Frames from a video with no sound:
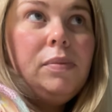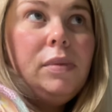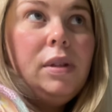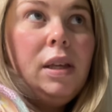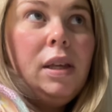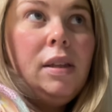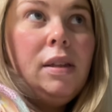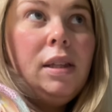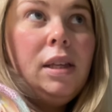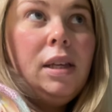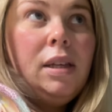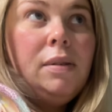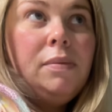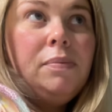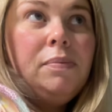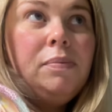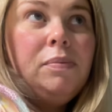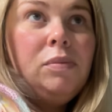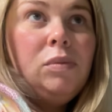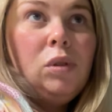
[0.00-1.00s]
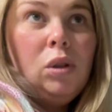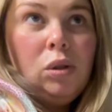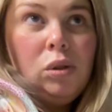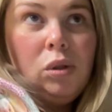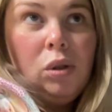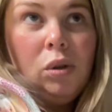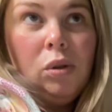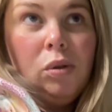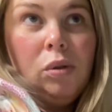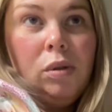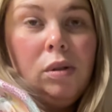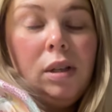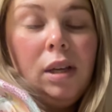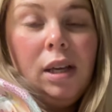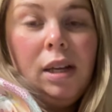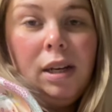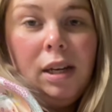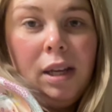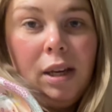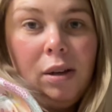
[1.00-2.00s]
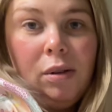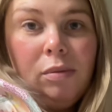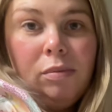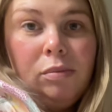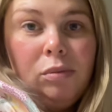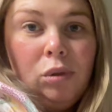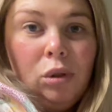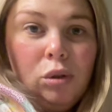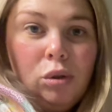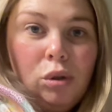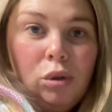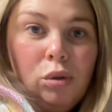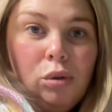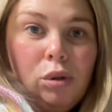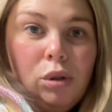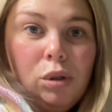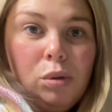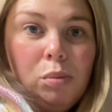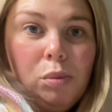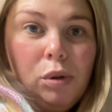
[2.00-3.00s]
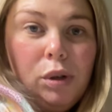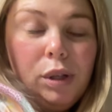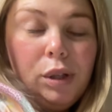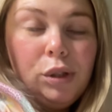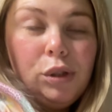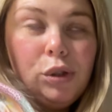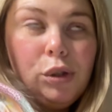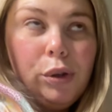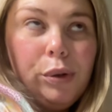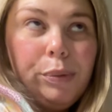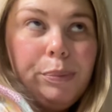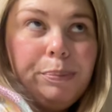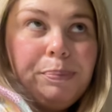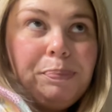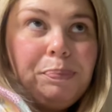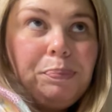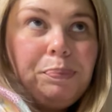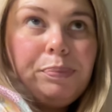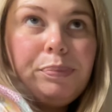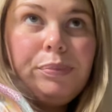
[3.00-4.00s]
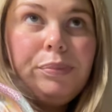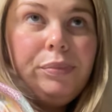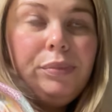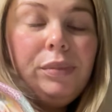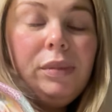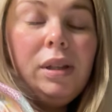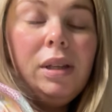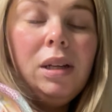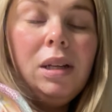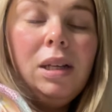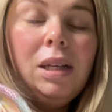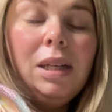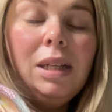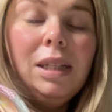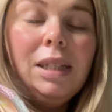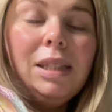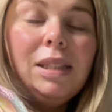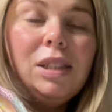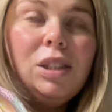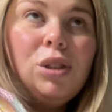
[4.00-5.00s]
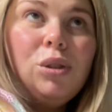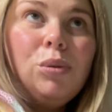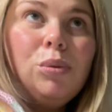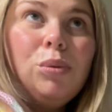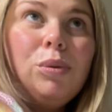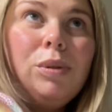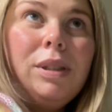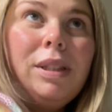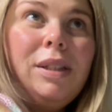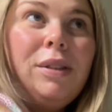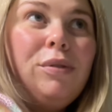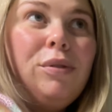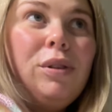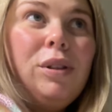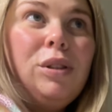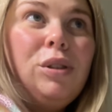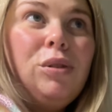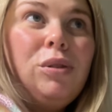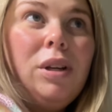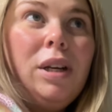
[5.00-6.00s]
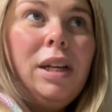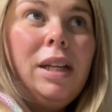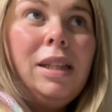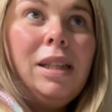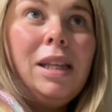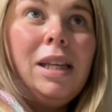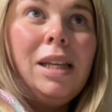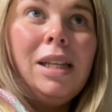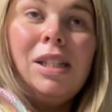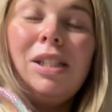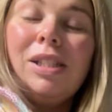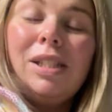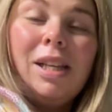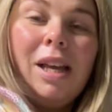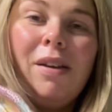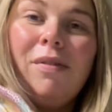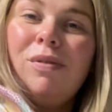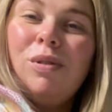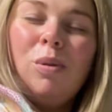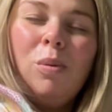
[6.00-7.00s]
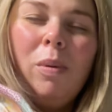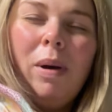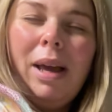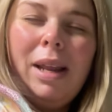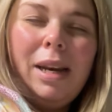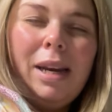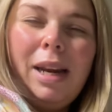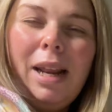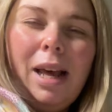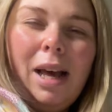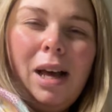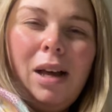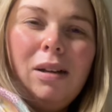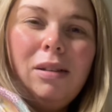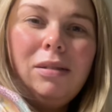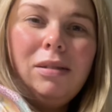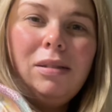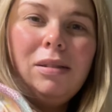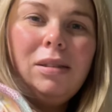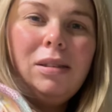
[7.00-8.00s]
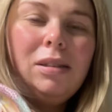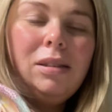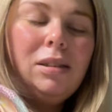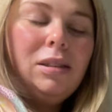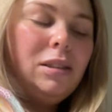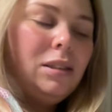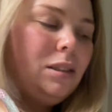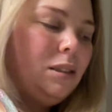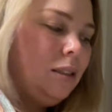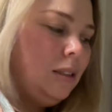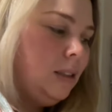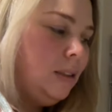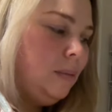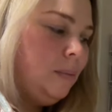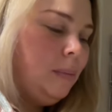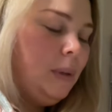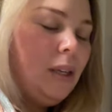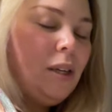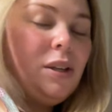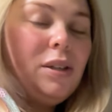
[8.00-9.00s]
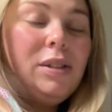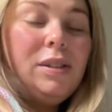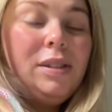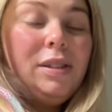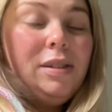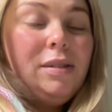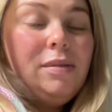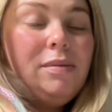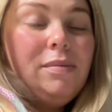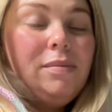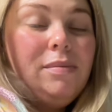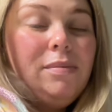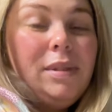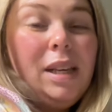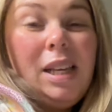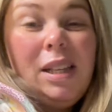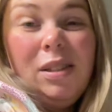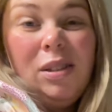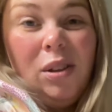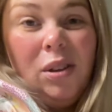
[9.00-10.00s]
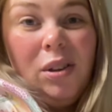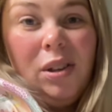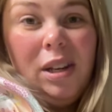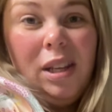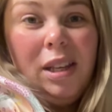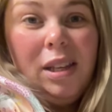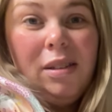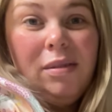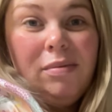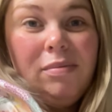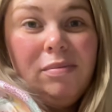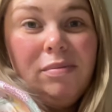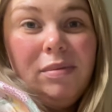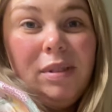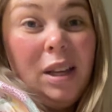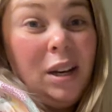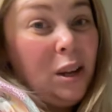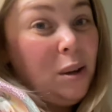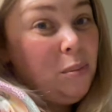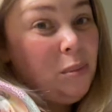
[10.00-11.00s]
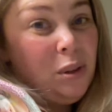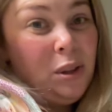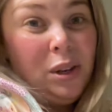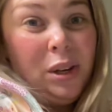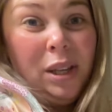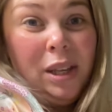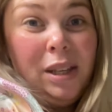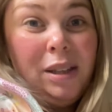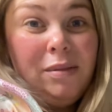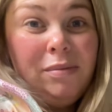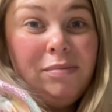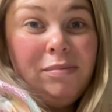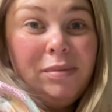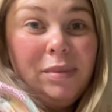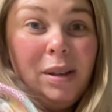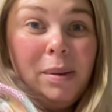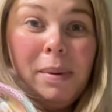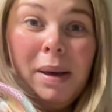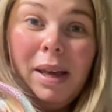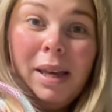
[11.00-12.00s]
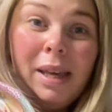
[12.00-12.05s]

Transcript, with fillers: and then not so good and now not so good this morning. So it's just really frustrating that you just have to wait it out because he's learning and I'm learning about